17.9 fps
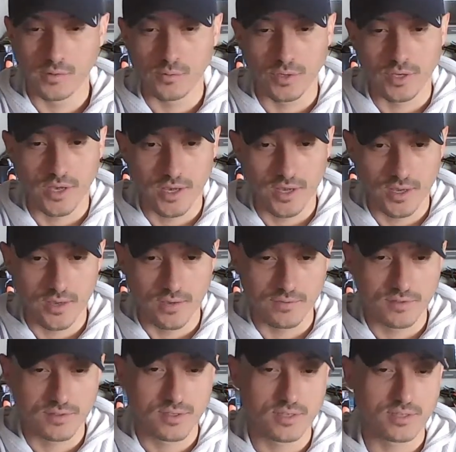We
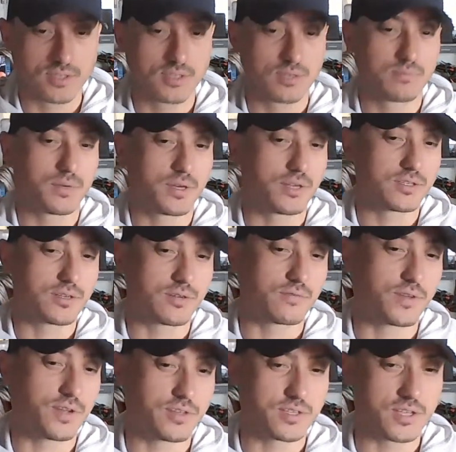have system
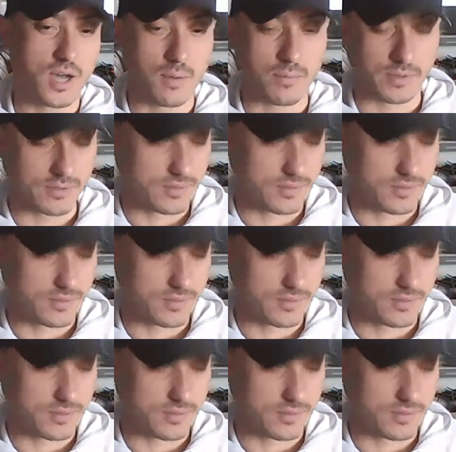interface